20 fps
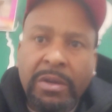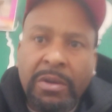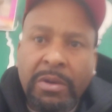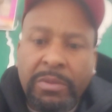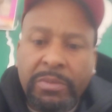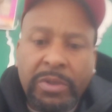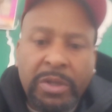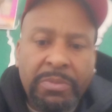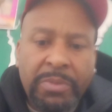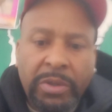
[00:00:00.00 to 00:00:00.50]
You know
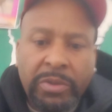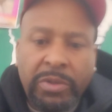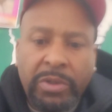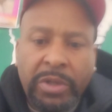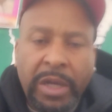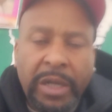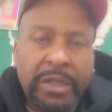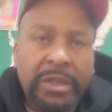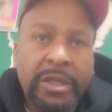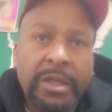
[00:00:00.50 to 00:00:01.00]
what I'm talking about? You
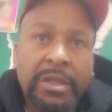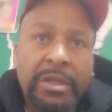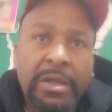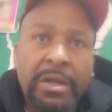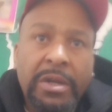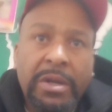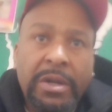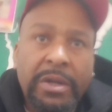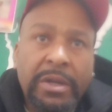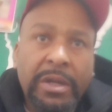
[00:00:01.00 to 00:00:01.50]
can't sit
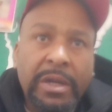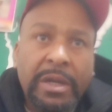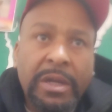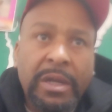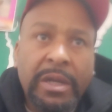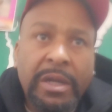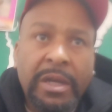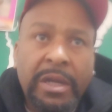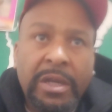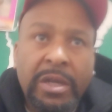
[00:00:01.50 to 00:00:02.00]
there and,
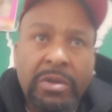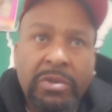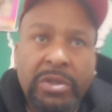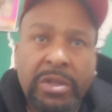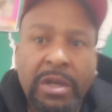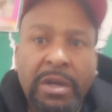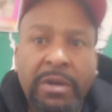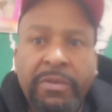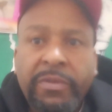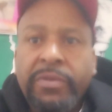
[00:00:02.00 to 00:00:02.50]
and give
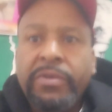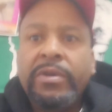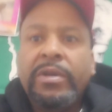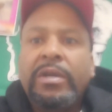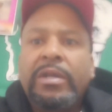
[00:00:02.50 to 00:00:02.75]
yourself